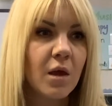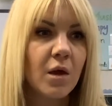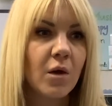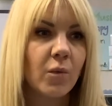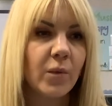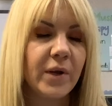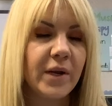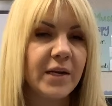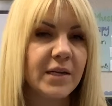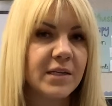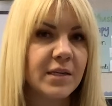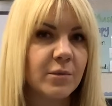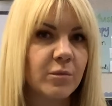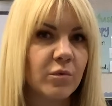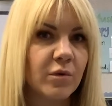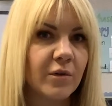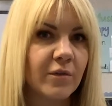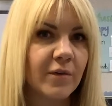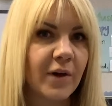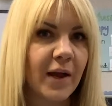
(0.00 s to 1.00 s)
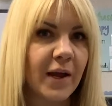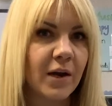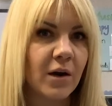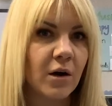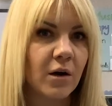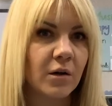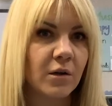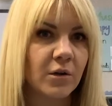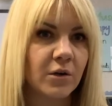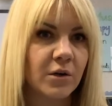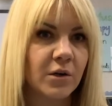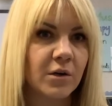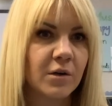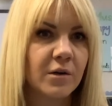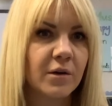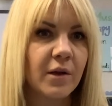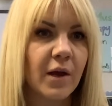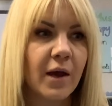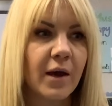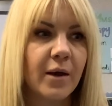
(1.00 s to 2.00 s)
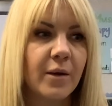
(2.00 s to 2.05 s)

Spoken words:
We need to provide our learner